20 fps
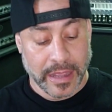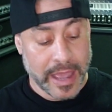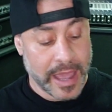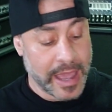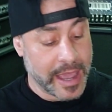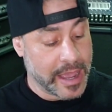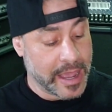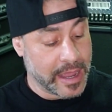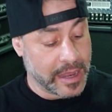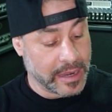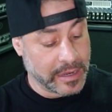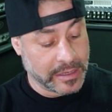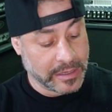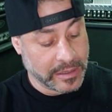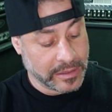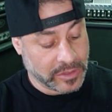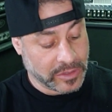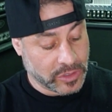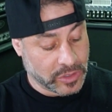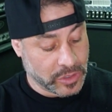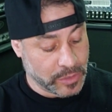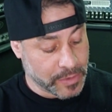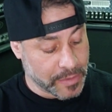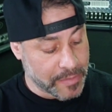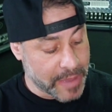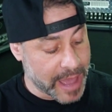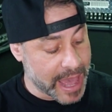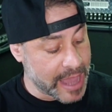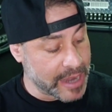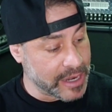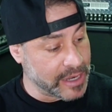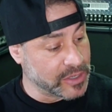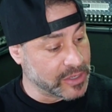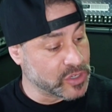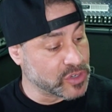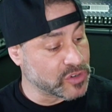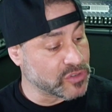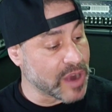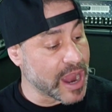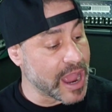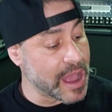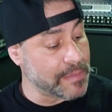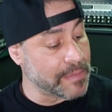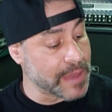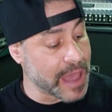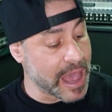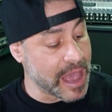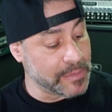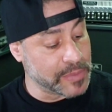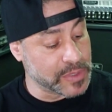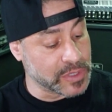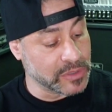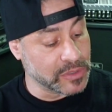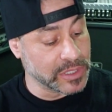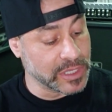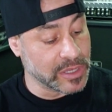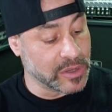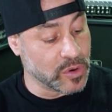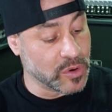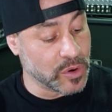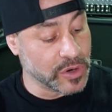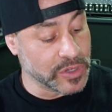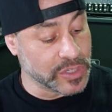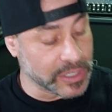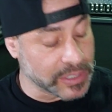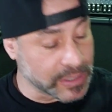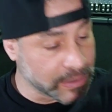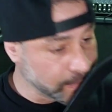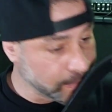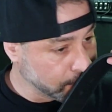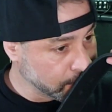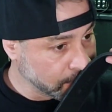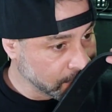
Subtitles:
And super padded strap, absolutely gorgeous.